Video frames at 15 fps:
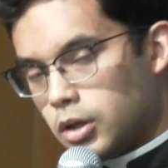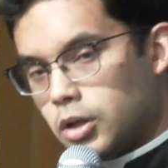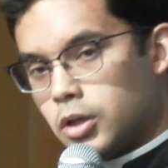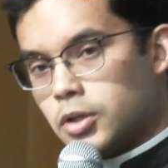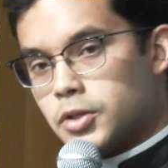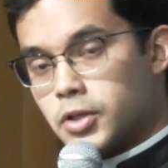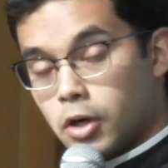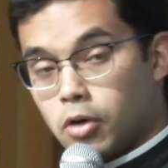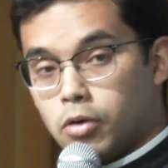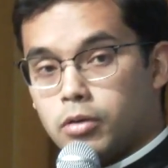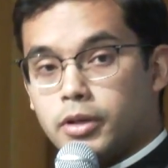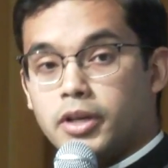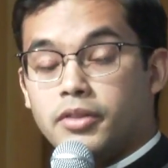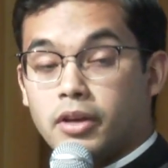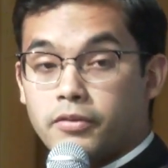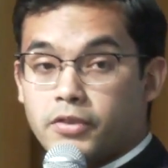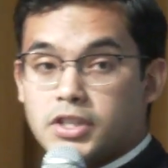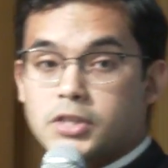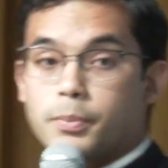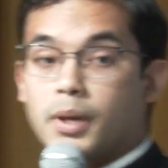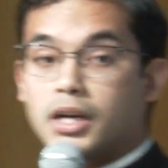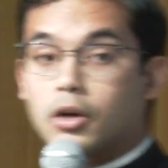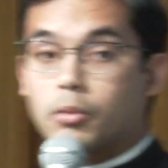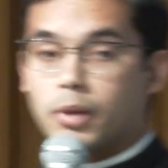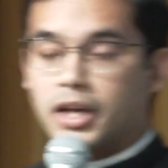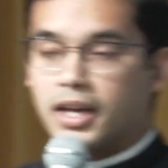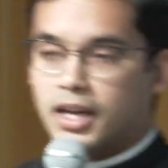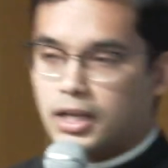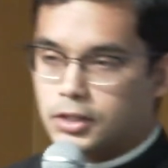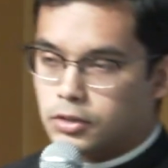So in the first part of my
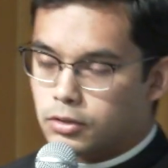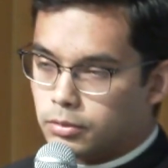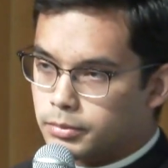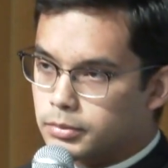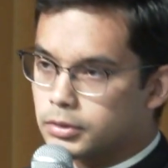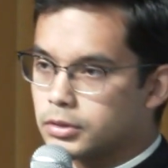custom,